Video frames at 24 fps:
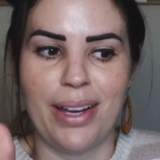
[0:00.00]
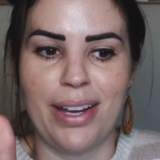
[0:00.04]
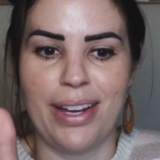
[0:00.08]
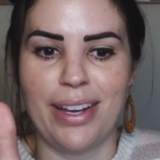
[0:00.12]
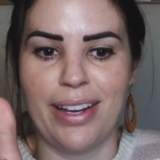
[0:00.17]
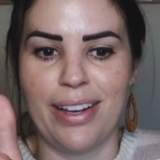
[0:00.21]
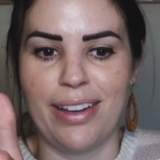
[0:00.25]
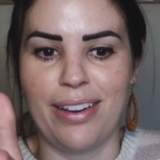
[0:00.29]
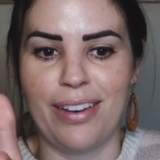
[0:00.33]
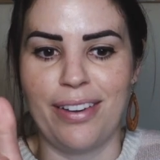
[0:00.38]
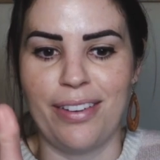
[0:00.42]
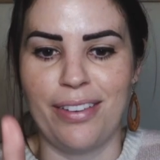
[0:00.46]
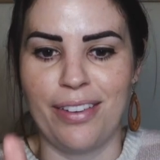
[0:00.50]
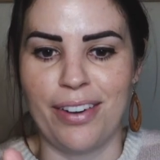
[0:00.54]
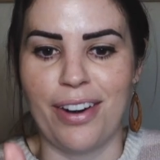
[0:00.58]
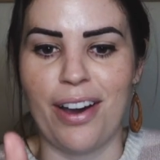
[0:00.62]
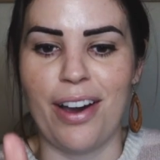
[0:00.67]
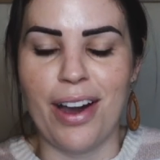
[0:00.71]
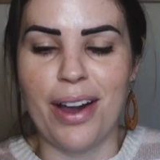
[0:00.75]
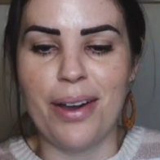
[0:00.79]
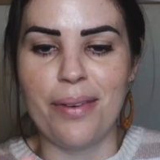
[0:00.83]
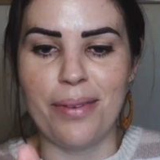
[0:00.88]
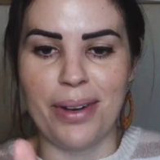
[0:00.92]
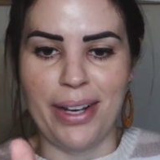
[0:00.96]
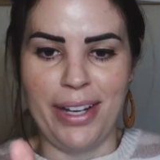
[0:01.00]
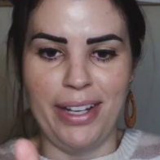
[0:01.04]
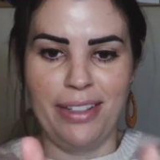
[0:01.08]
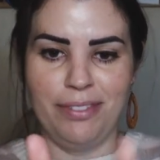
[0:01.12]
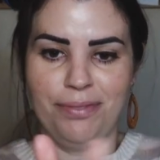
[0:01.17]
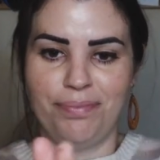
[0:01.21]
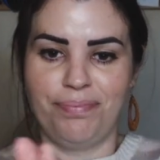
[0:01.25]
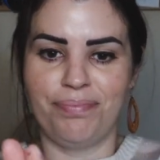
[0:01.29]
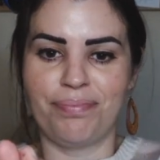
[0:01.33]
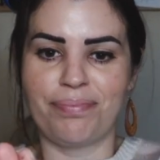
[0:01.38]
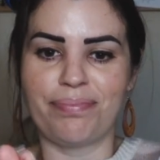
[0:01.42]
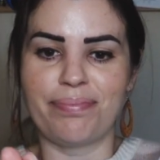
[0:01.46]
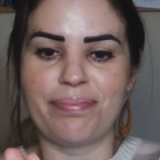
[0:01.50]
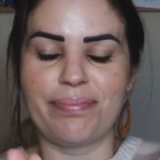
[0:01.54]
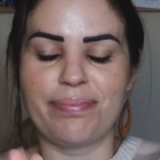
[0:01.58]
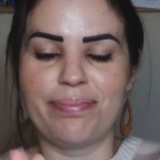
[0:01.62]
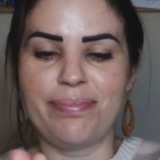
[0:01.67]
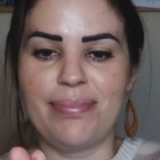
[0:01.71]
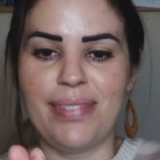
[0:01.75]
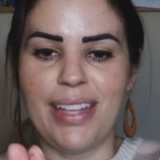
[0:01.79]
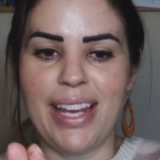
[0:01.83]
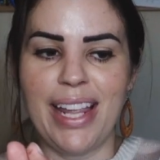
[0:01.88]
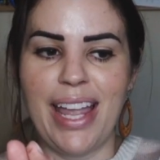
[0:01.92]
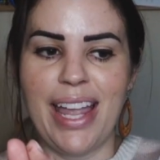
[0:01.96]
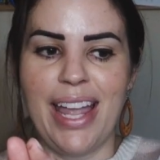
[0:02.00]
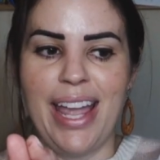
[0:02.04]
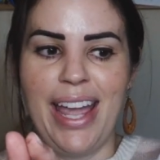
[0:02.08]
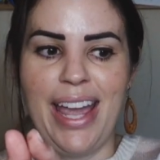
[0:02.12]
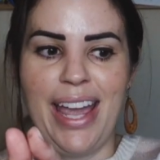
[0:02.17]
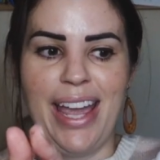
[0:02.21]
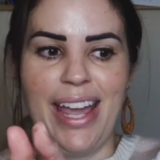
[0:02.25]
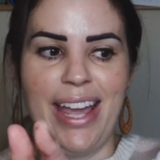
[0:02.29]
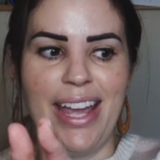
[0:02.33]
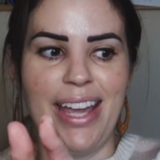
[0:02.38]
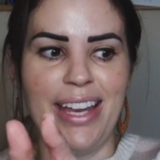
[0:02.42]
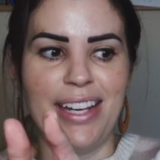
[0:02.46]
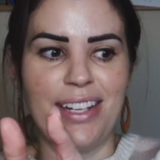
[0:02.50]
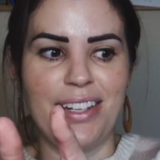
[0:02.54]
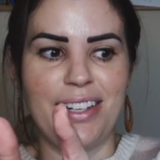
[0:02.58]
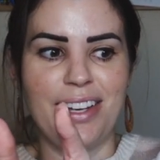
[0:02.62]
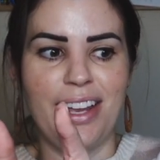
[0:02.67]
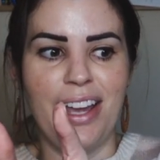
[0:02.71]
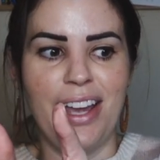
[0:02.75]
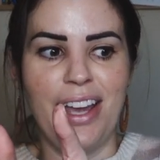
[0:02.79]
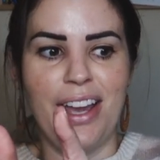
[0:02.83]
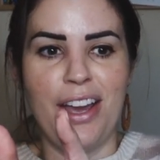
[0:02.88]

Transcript: uh, on a highway and